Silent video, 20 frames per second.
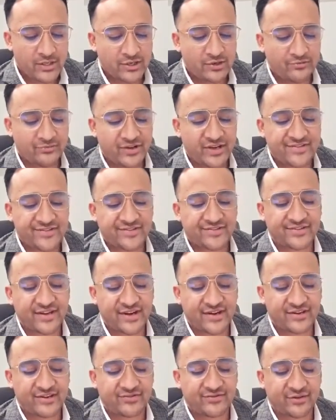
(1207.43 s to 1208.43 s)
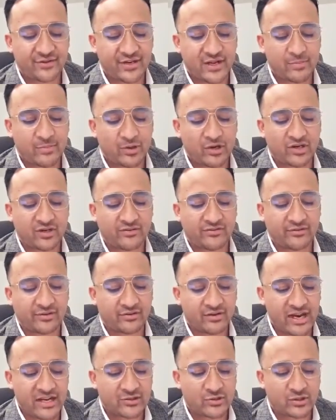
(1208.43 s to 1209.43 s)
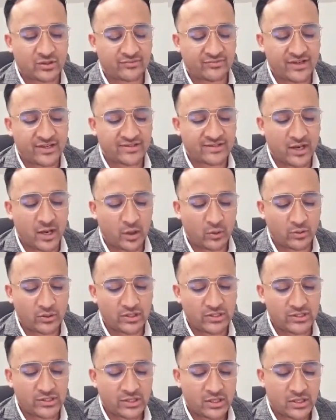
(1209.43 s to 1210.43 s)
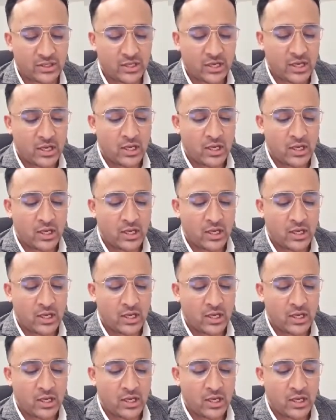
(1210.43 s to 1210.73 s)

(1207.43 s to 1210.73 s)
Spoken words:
New visa settings for temporary graduate visa holders.